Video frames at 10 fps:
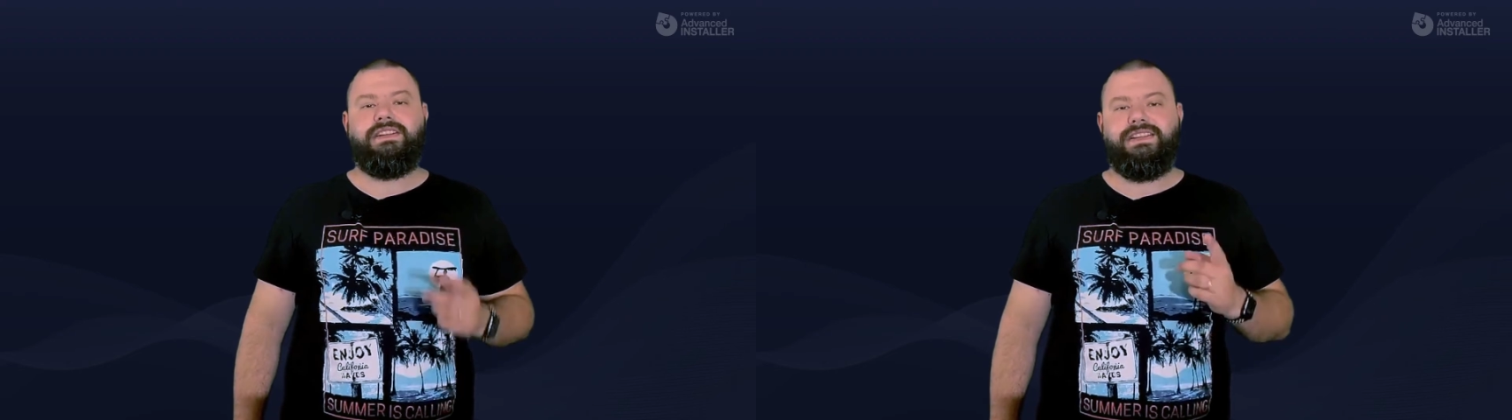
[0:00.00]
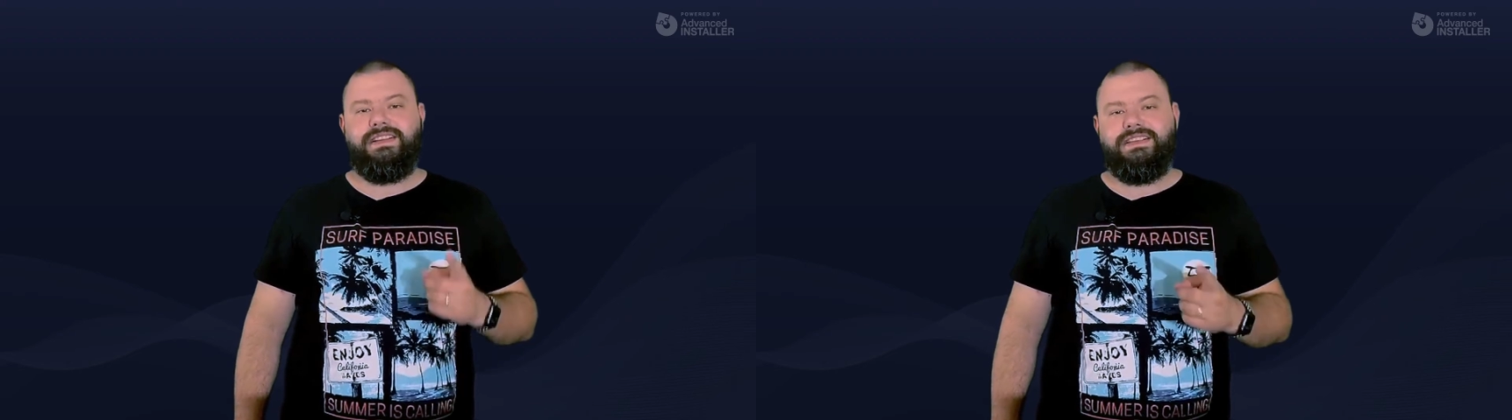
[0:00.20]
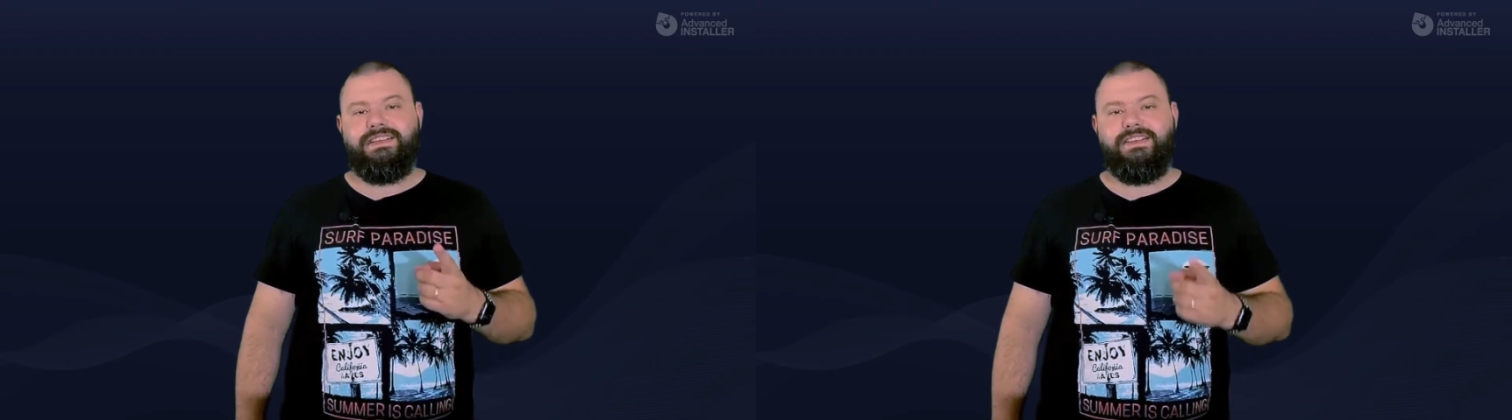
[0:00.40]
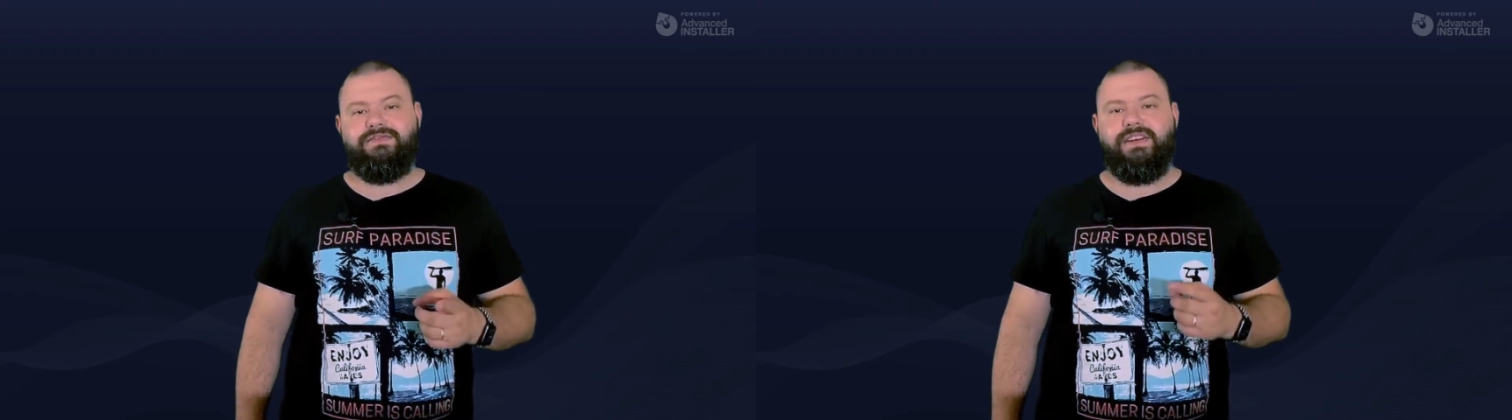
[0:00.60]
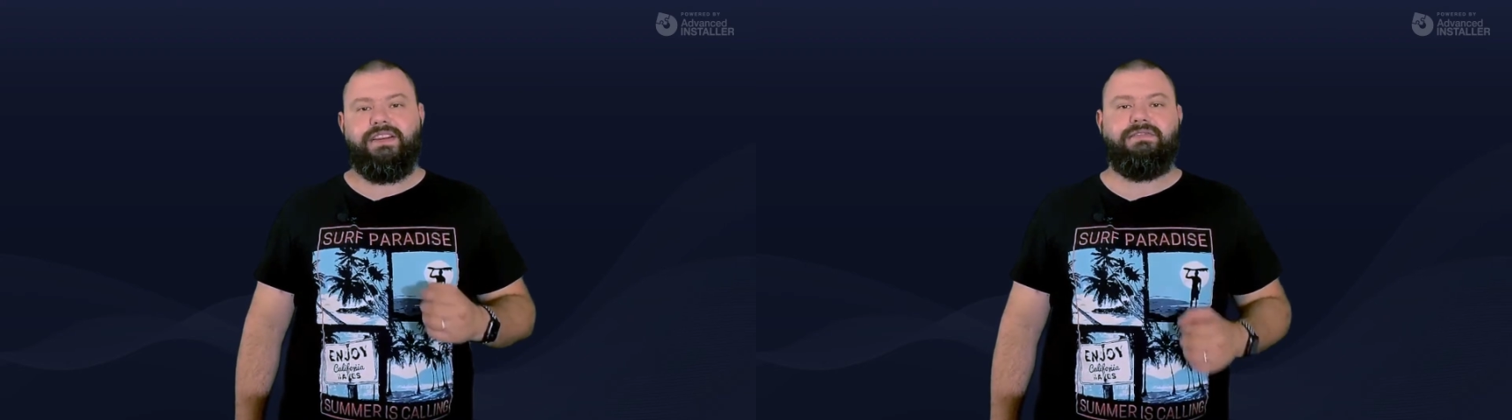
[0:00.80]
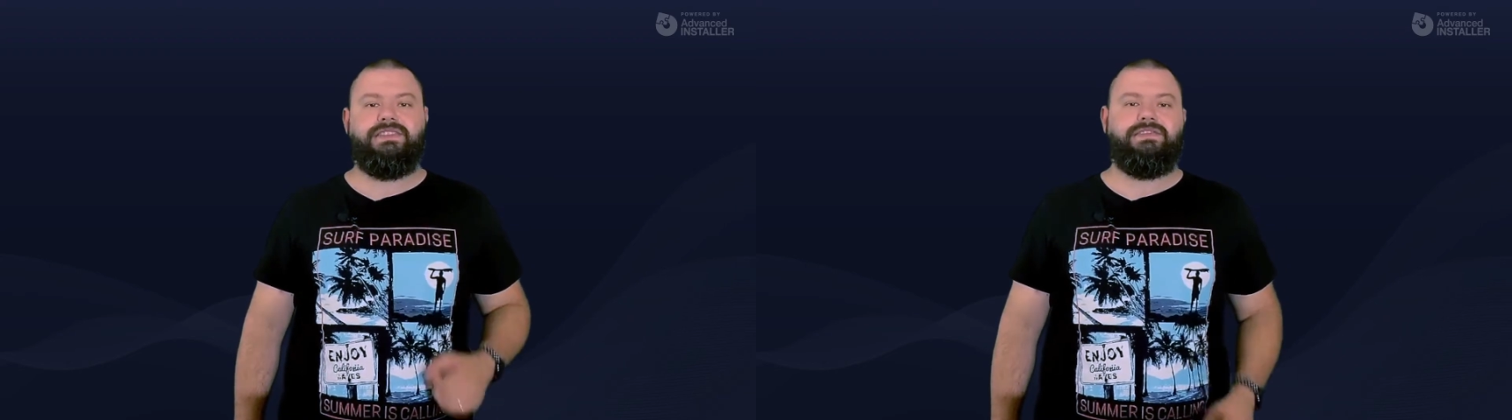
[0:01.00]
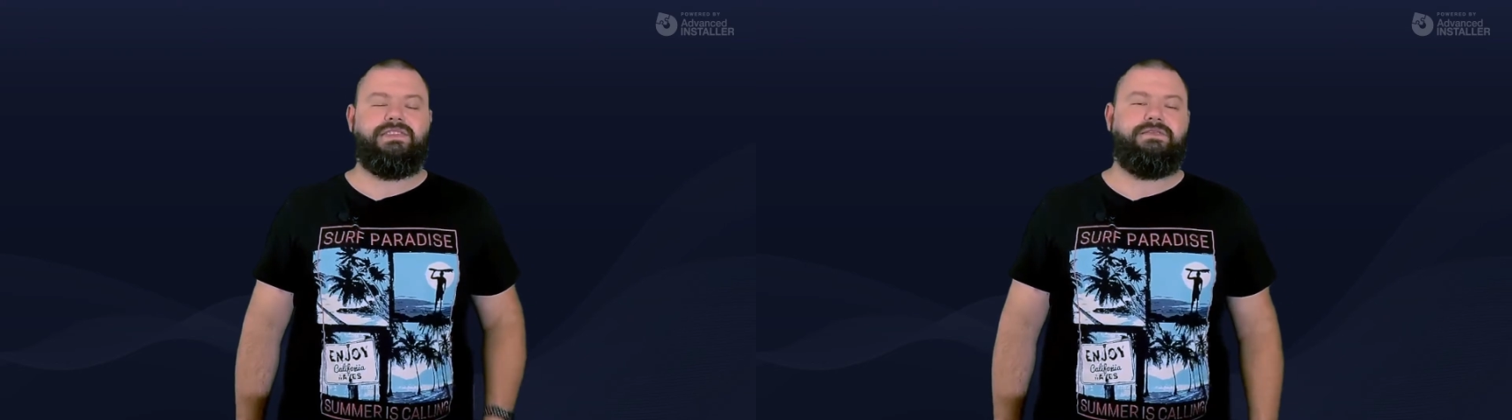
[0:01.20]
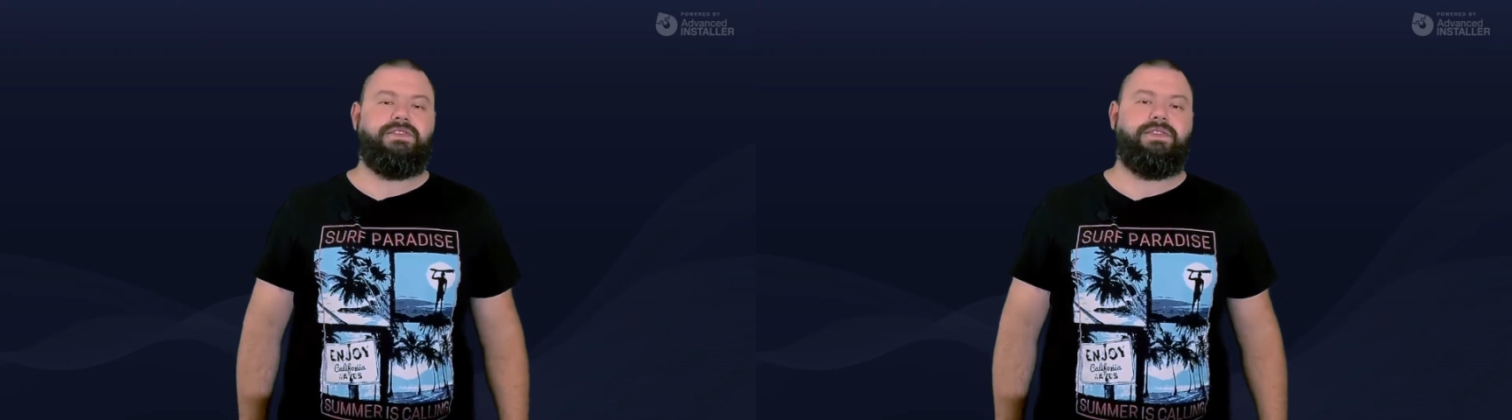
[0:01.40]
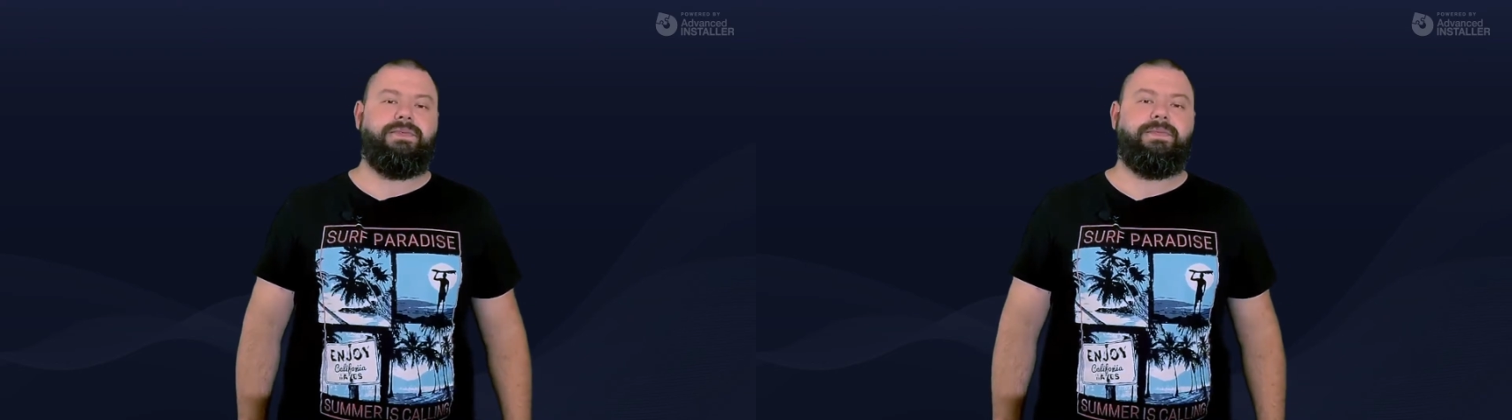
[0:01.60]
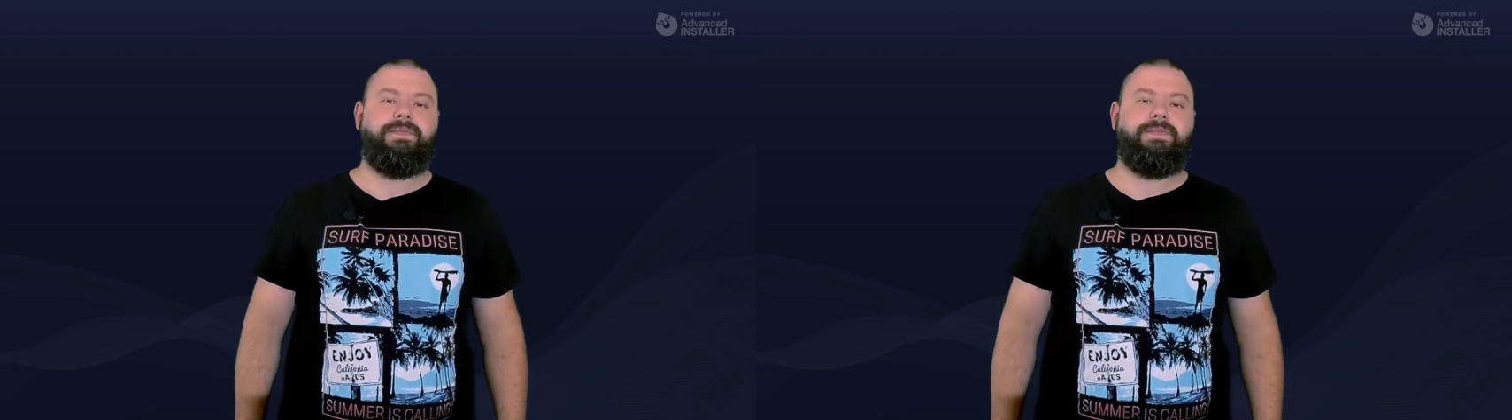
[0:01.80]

this is the training resource for you.